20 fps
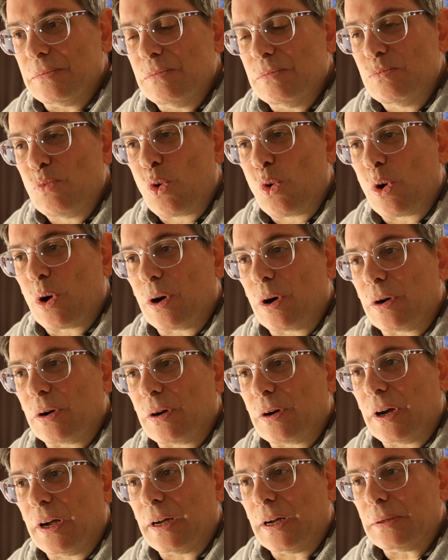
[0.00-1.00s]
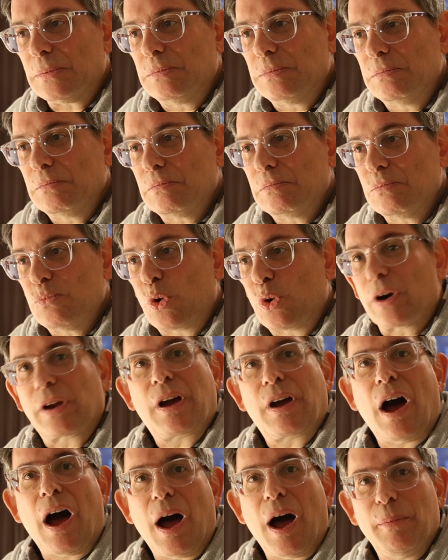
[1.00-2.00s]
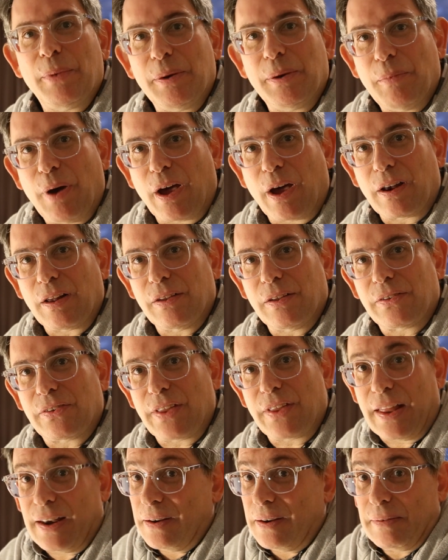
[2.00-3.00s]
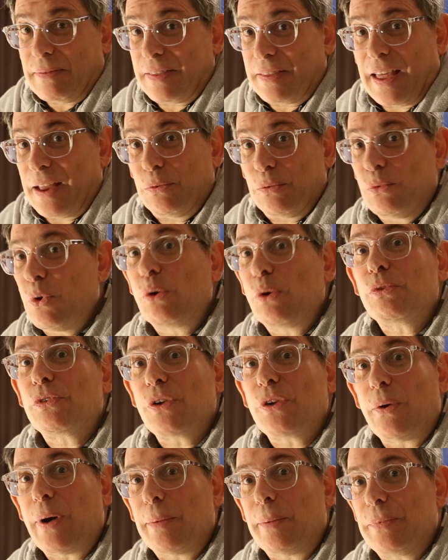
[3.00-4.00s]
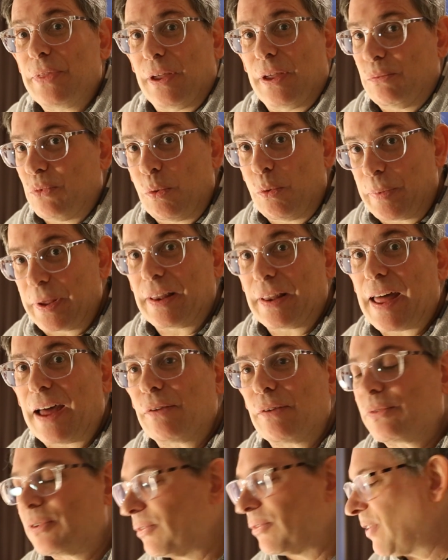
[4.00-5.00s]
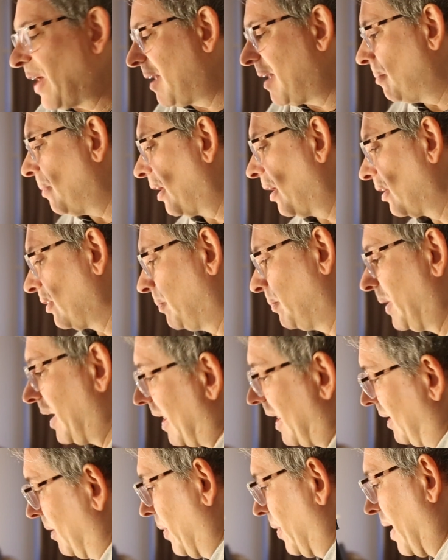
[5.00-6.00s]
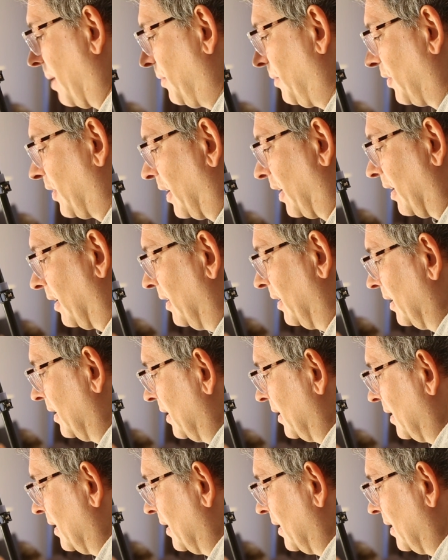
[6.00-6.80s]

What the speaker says: more common models that won't show up, that won't be allowed for fat models. But anyway, I'm just gonna